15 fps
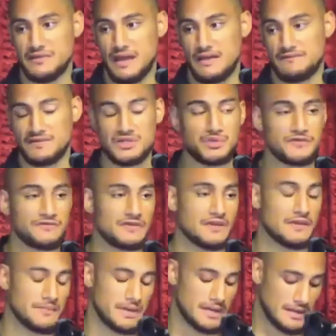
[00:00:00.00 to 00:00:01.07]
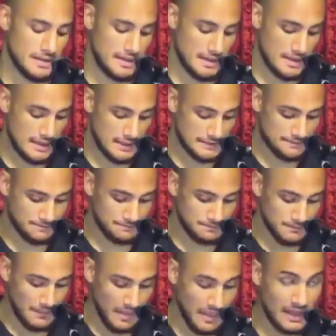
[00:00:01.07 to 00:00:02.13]
victory for them?
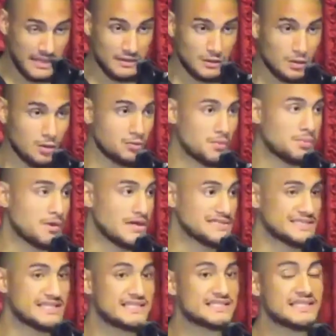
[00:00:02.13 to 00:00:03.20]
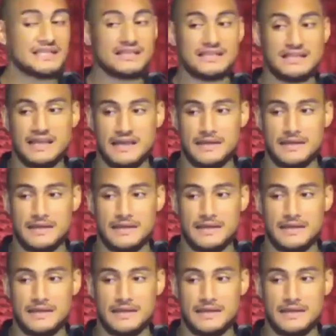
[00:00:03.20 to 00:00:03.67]
And the Lord replies, there's sin in the camp.